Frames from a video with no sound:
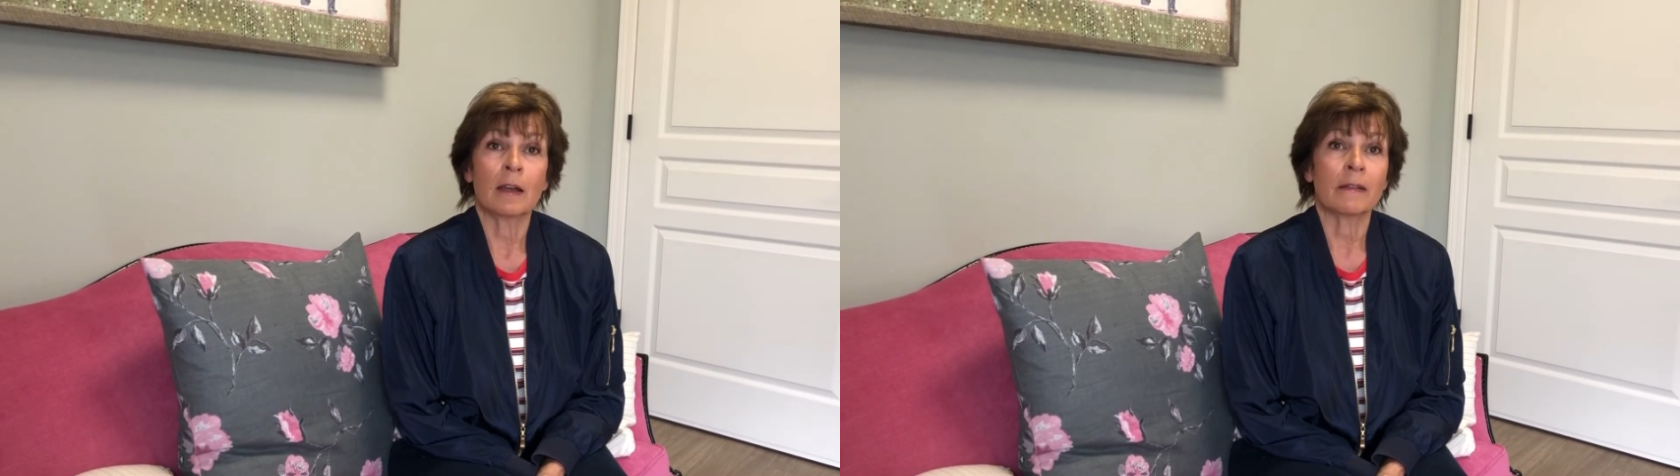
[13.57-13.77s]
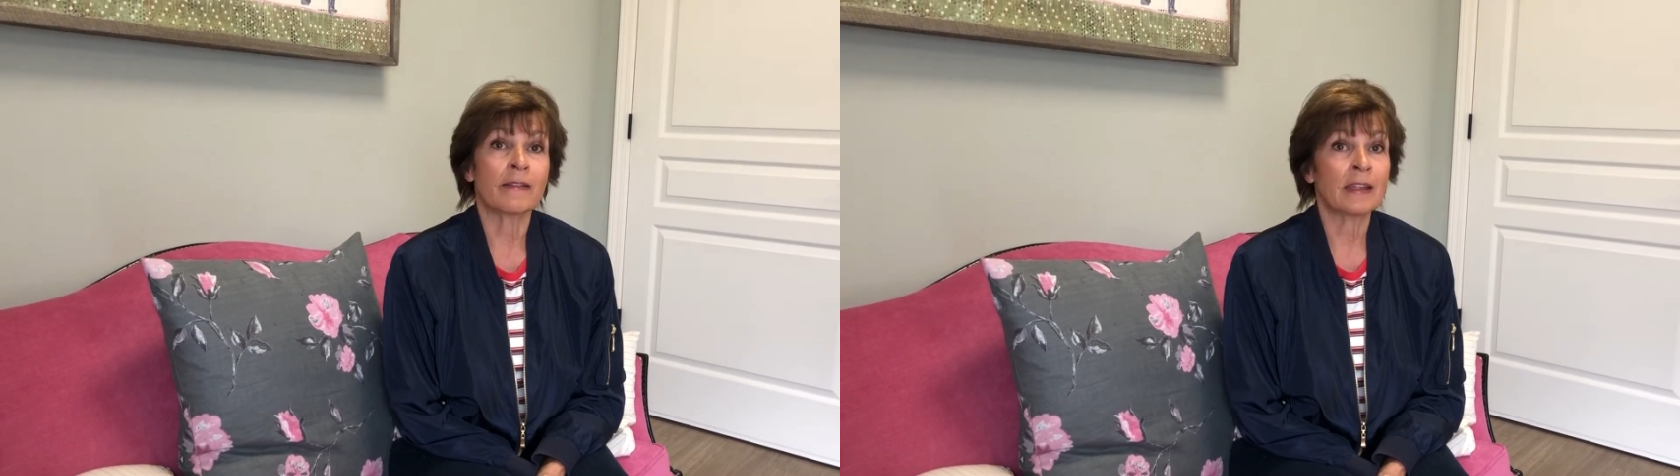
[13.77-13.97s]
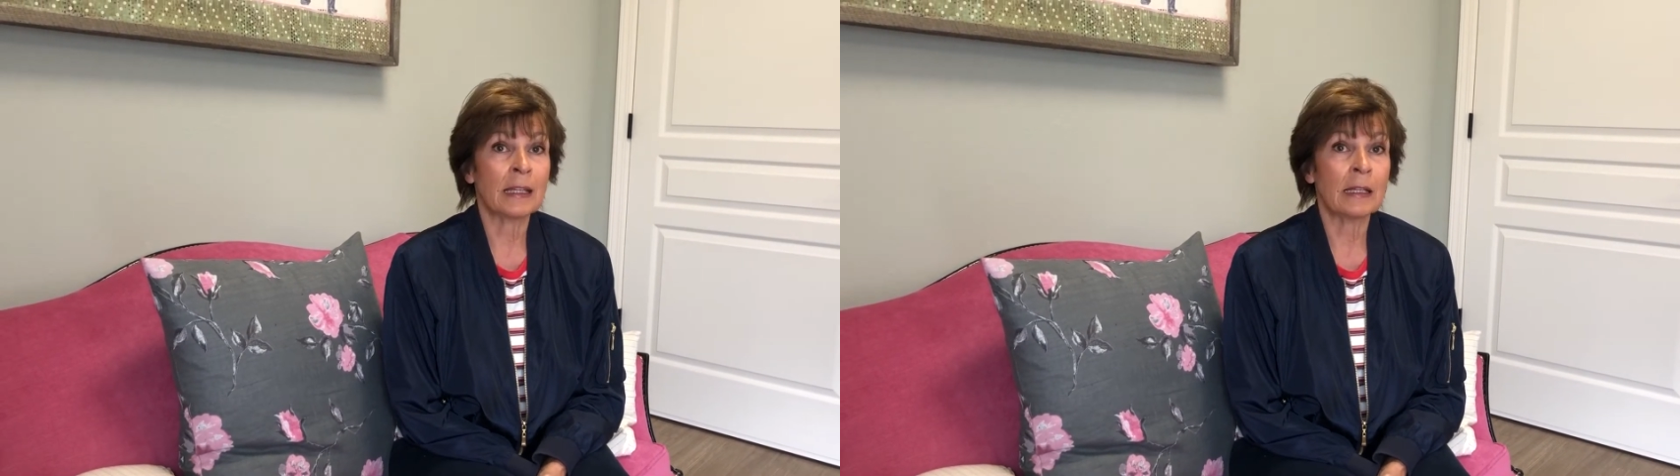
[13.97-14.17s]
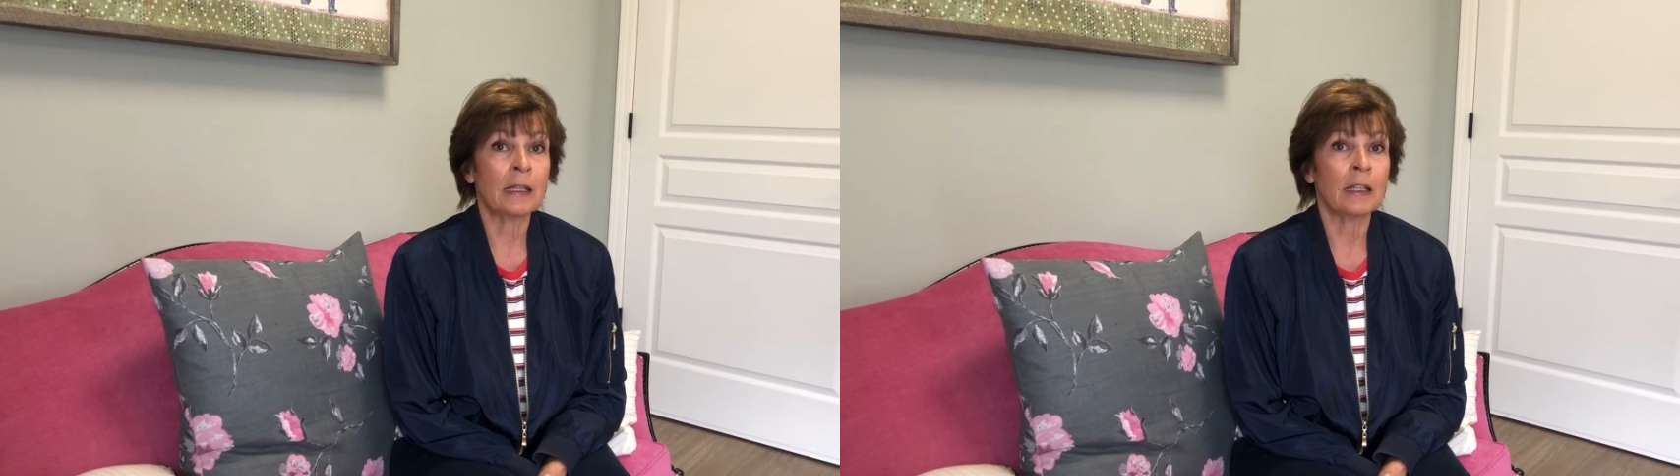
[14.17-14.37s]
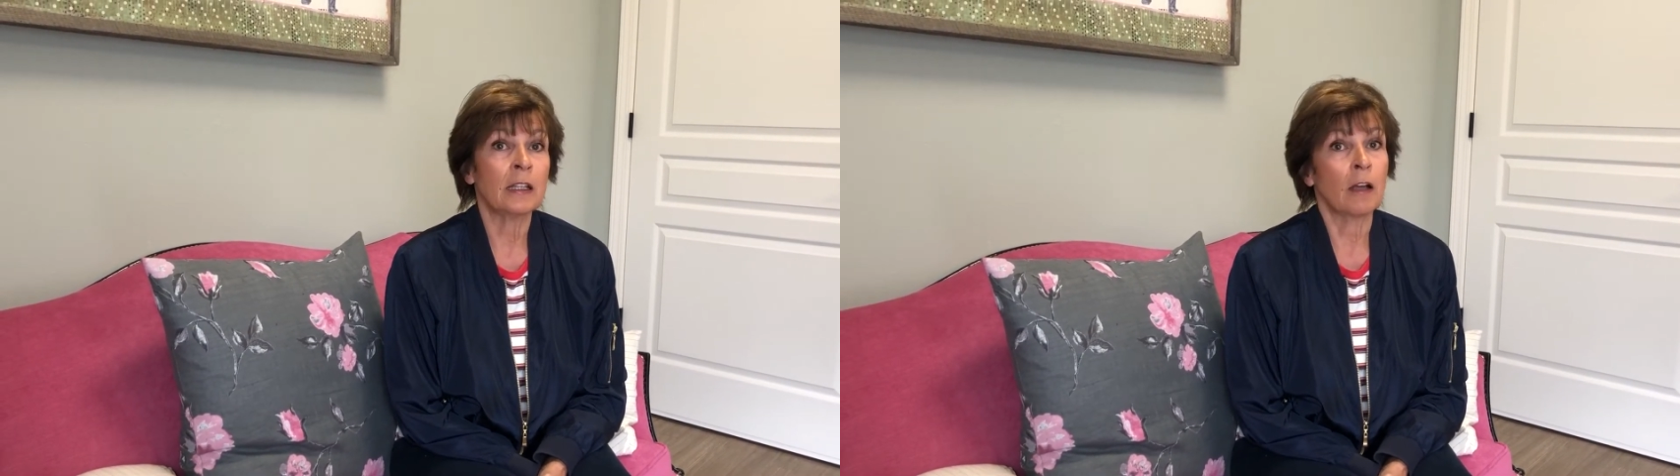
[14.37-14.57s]

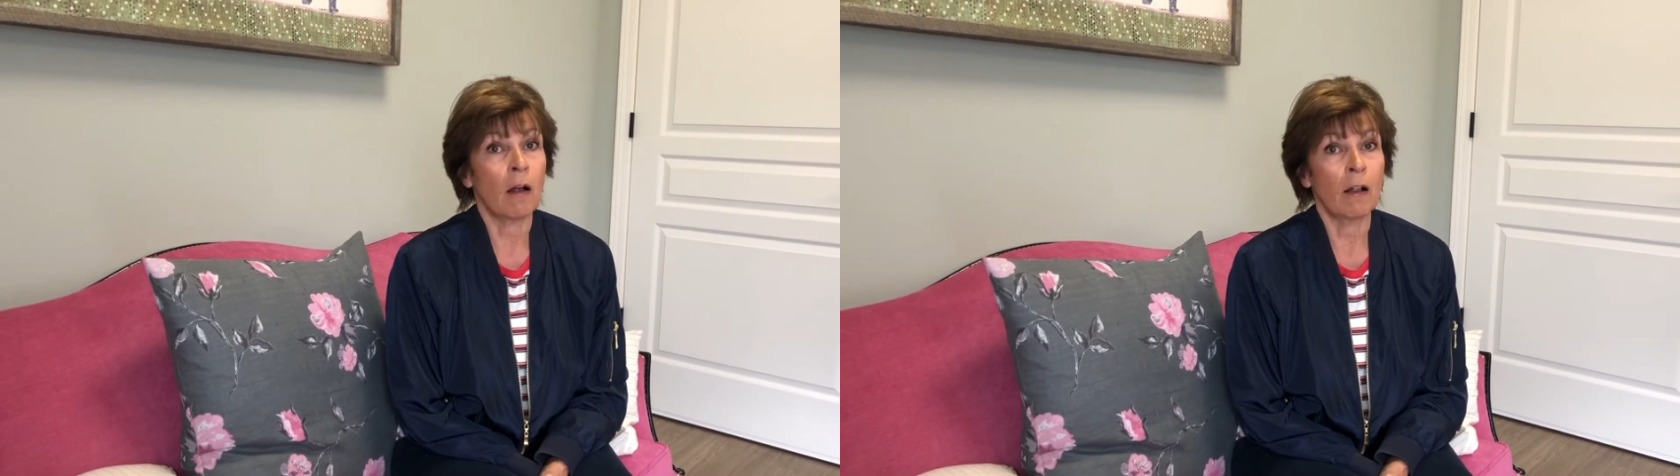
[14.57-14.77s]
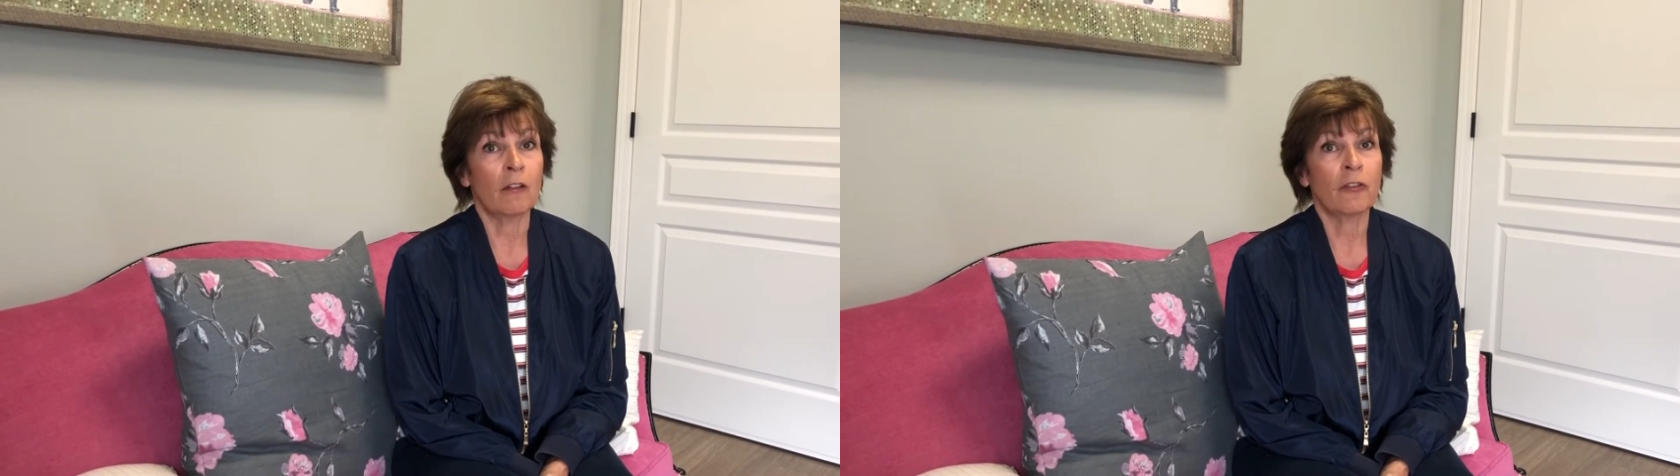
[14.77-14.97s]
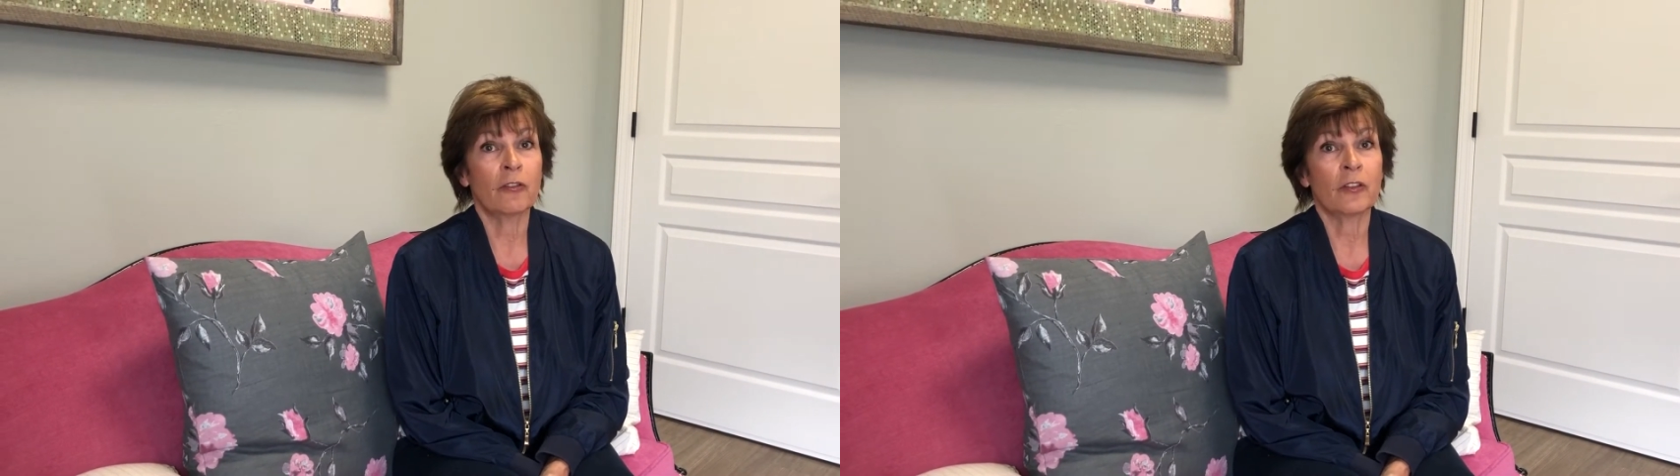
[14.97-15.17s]
ski, golf,